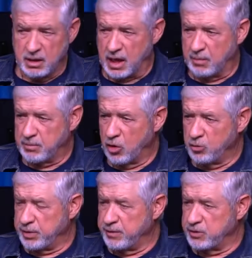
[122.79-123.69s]
I'm
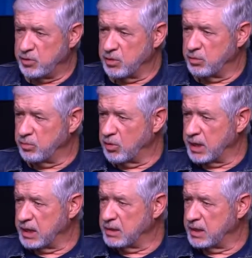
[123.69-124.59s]
hoping that you can
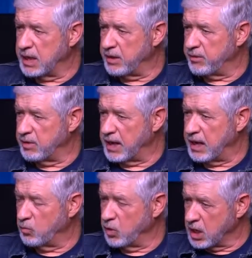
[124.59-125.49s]
bring together
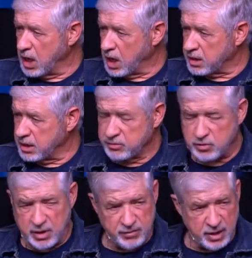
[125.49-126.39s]
now. When God gives
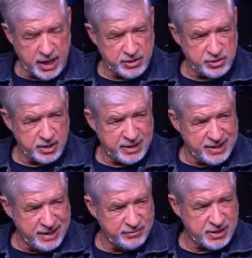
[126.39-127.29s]
revelation, He
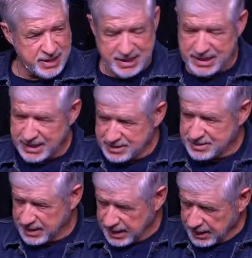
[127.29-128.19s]
gives it in His
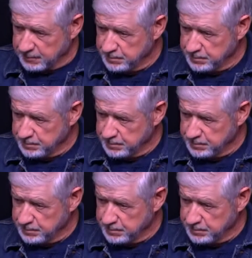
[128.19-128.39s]
time.